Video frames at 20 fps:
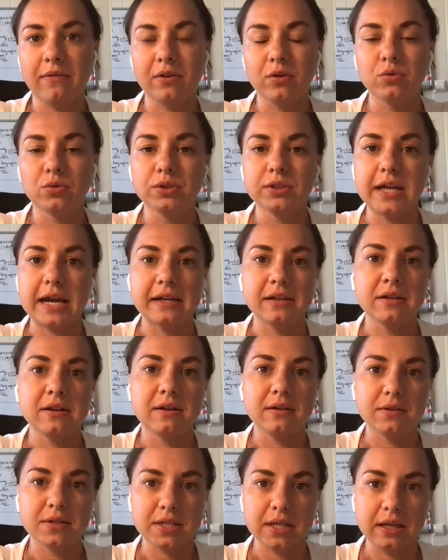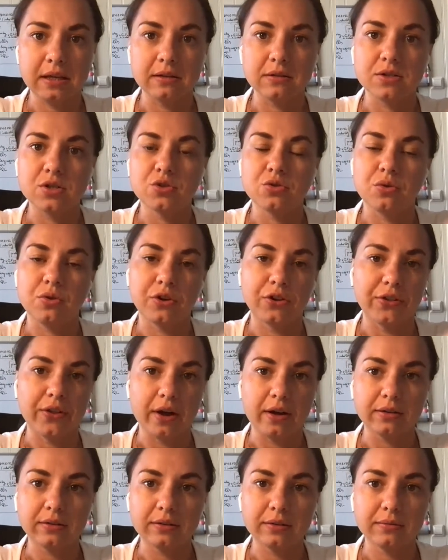a good technical skills to
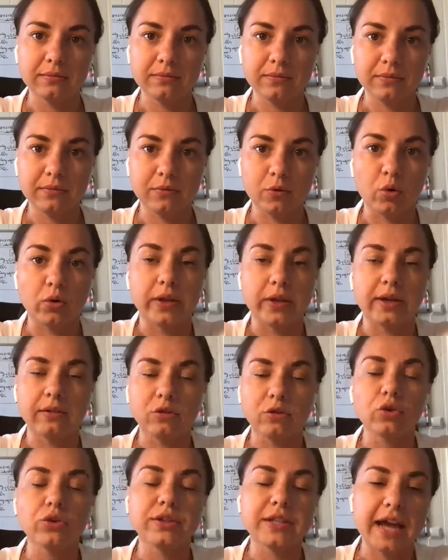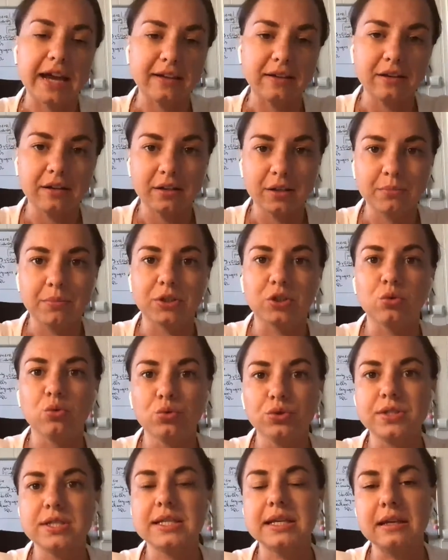conduct, or like not technical, but
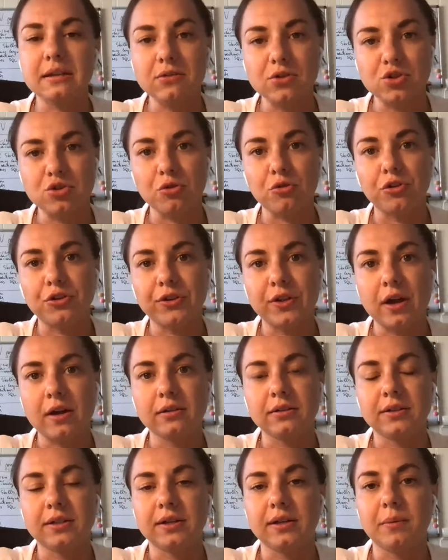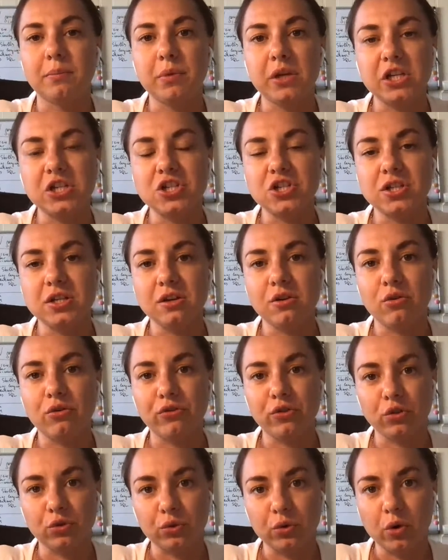good skills to conduct a PhD of
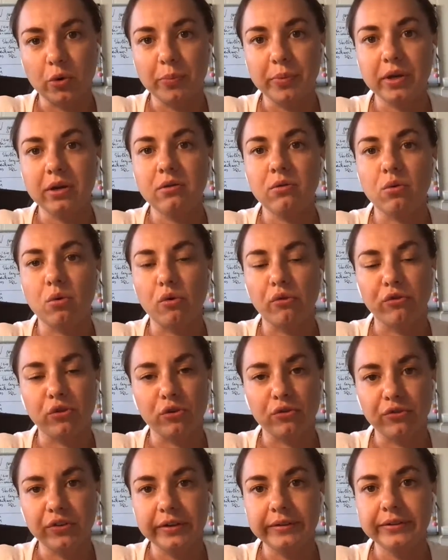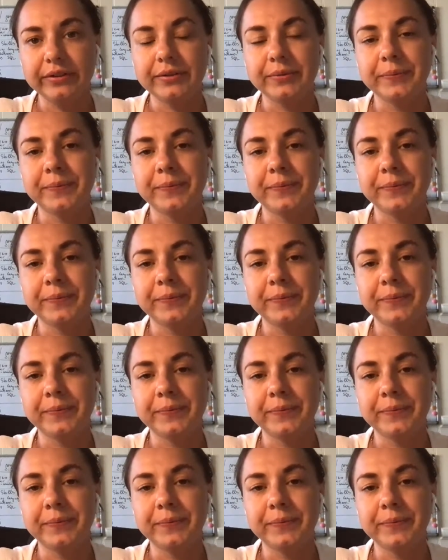your topic or of your field.